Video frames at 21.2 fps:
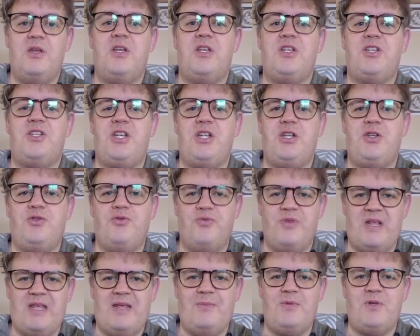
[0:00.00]
She
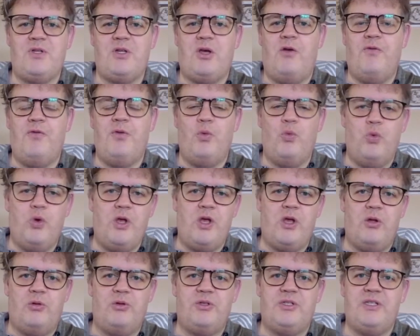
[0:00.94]
dreamed of the
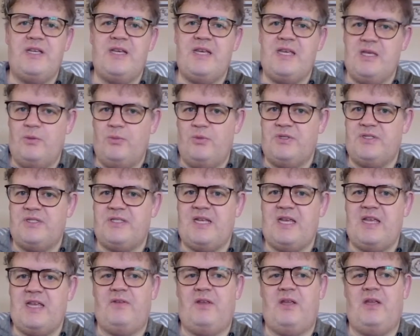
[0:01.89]
world he was
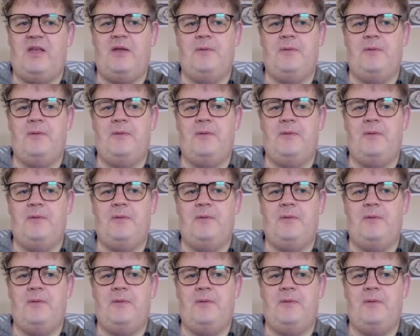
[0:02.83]
saving.